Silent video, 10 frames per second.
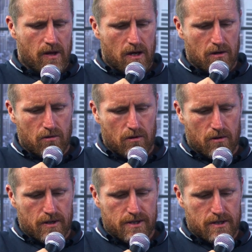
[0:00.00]
Yeah, good
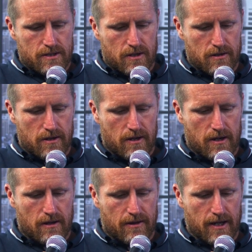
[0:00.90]
question, Tonya. And
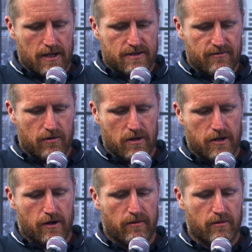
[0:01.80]
I think it's a really
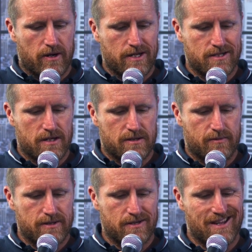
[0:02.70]
common one, isn't it?
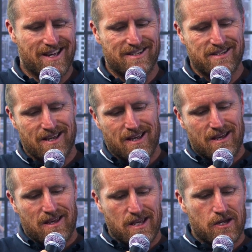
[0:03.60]
Especially that
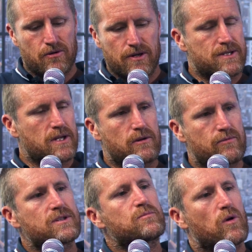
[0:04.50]
increasing your
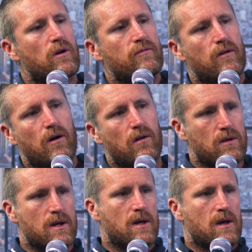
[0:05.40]
risk profile.